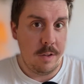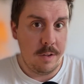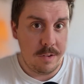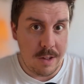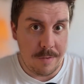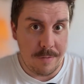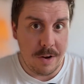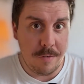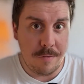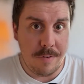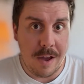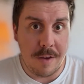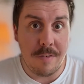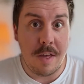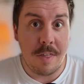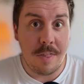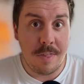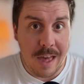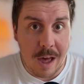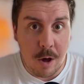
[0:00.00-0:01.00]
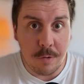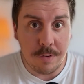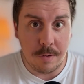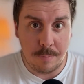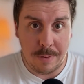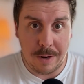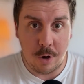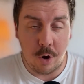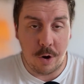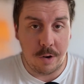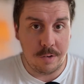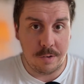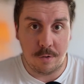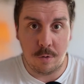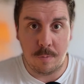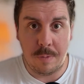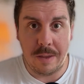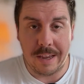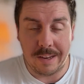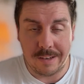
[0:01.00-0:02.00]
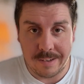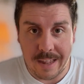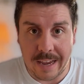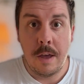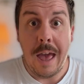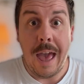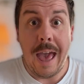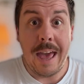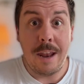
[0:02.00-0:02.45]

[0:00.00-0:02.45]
75,000 Bitcoins to be exact.